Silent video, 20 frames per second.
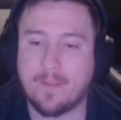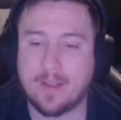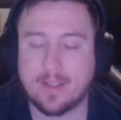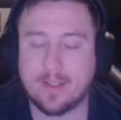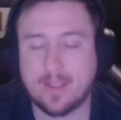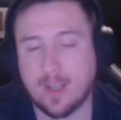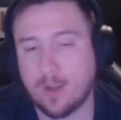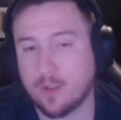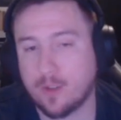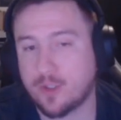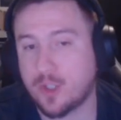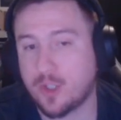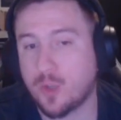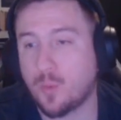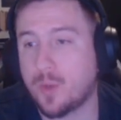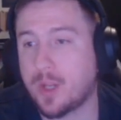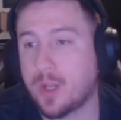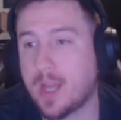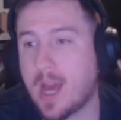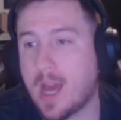It tells you
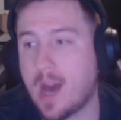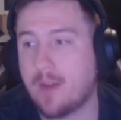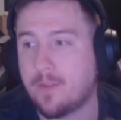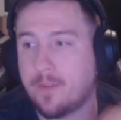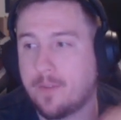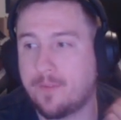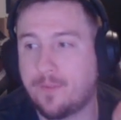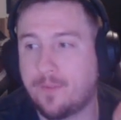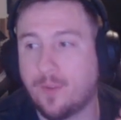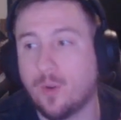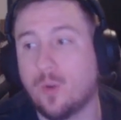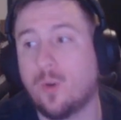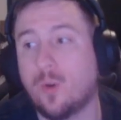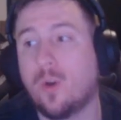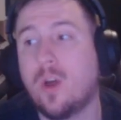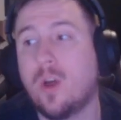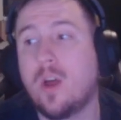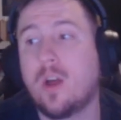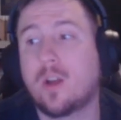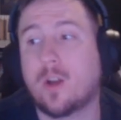when you have a full
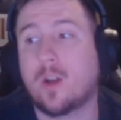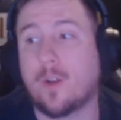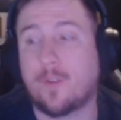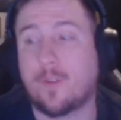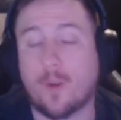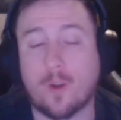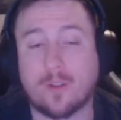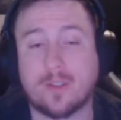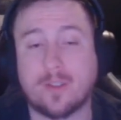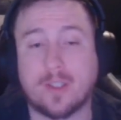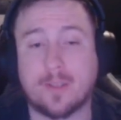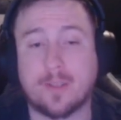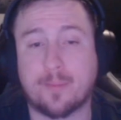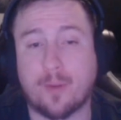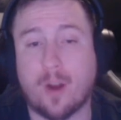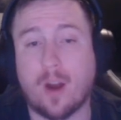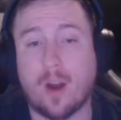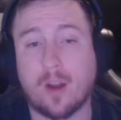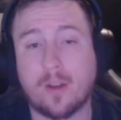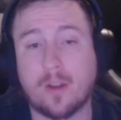Catharsis
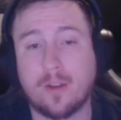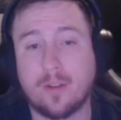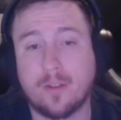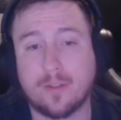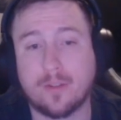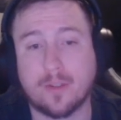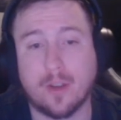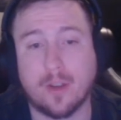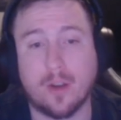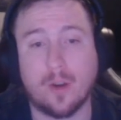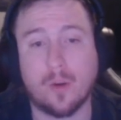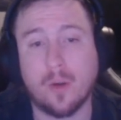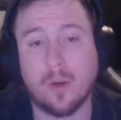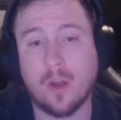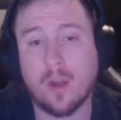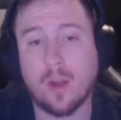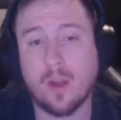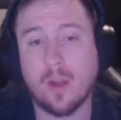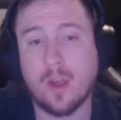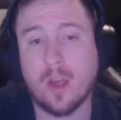proc. So
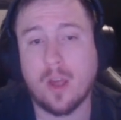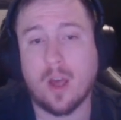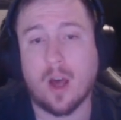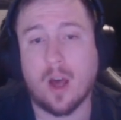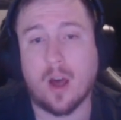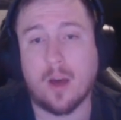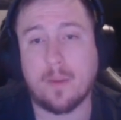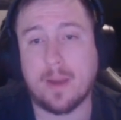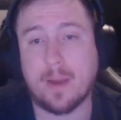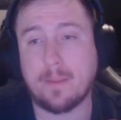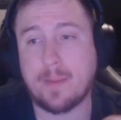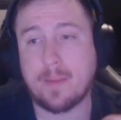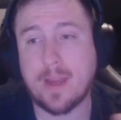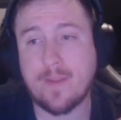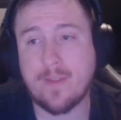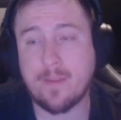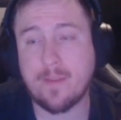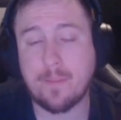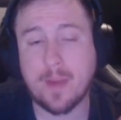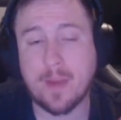in
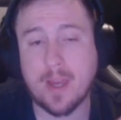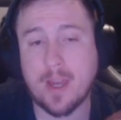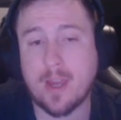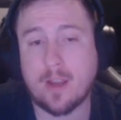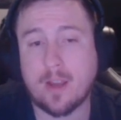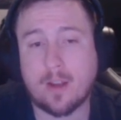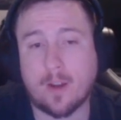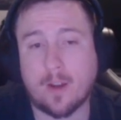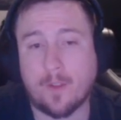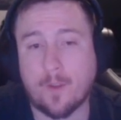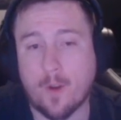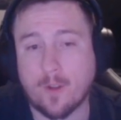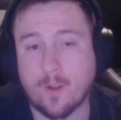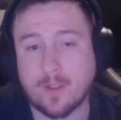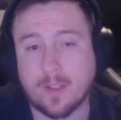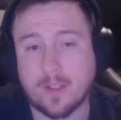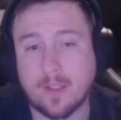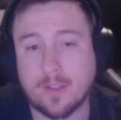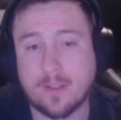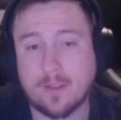PvP,
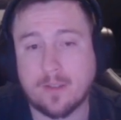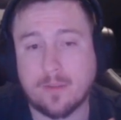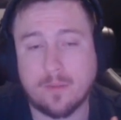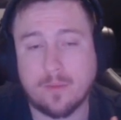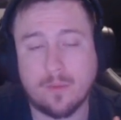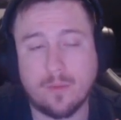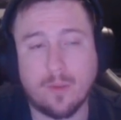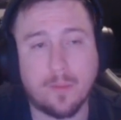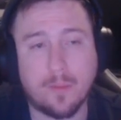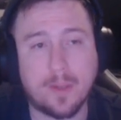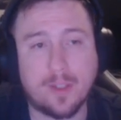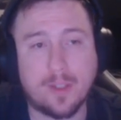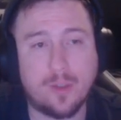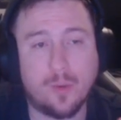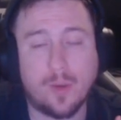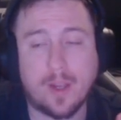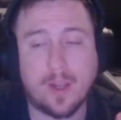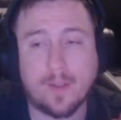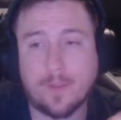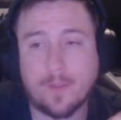Catharsis will be
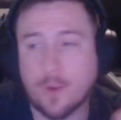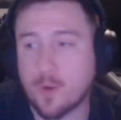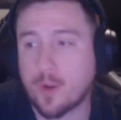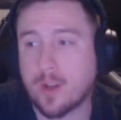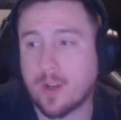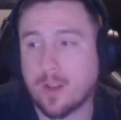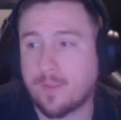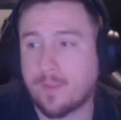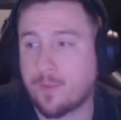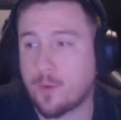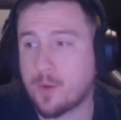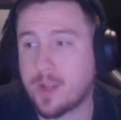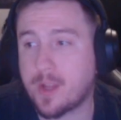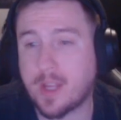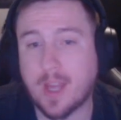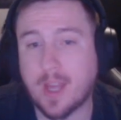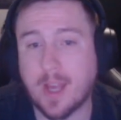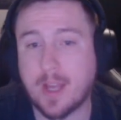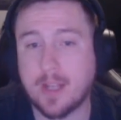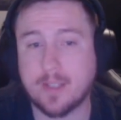doing 30 to
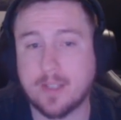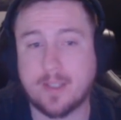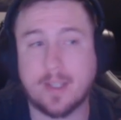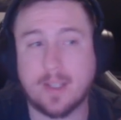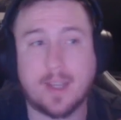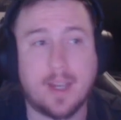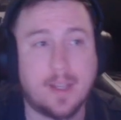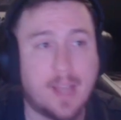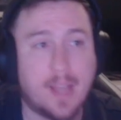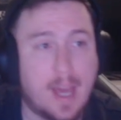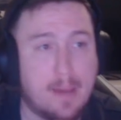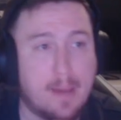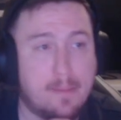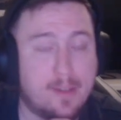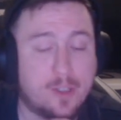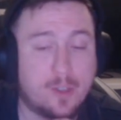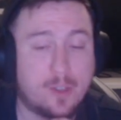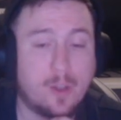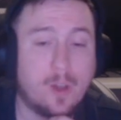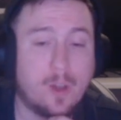40k instant K
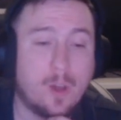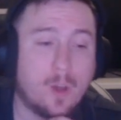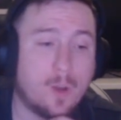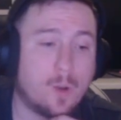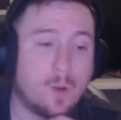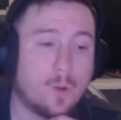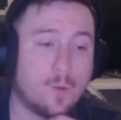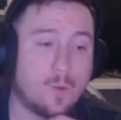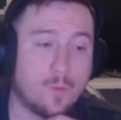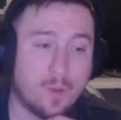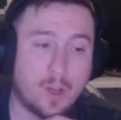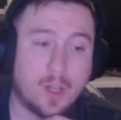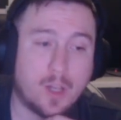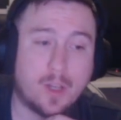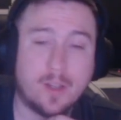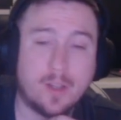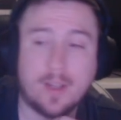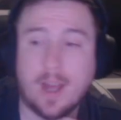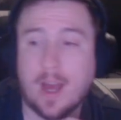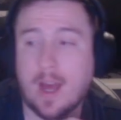damage. Really
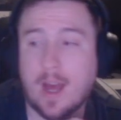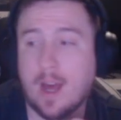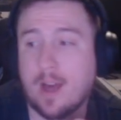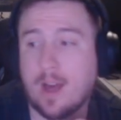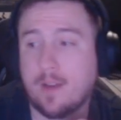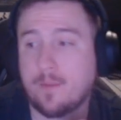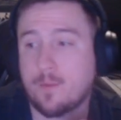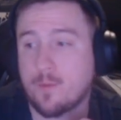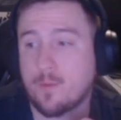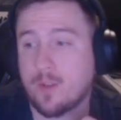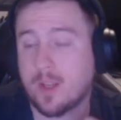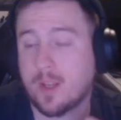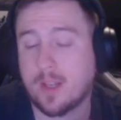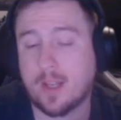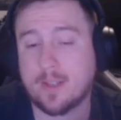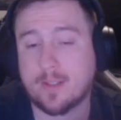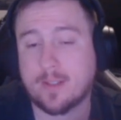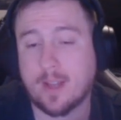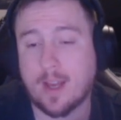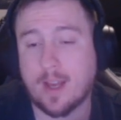good to have. Really
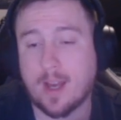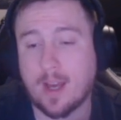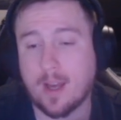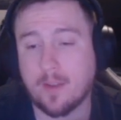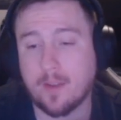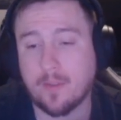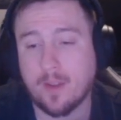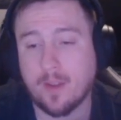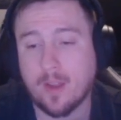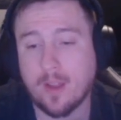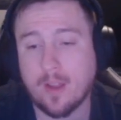nice to have.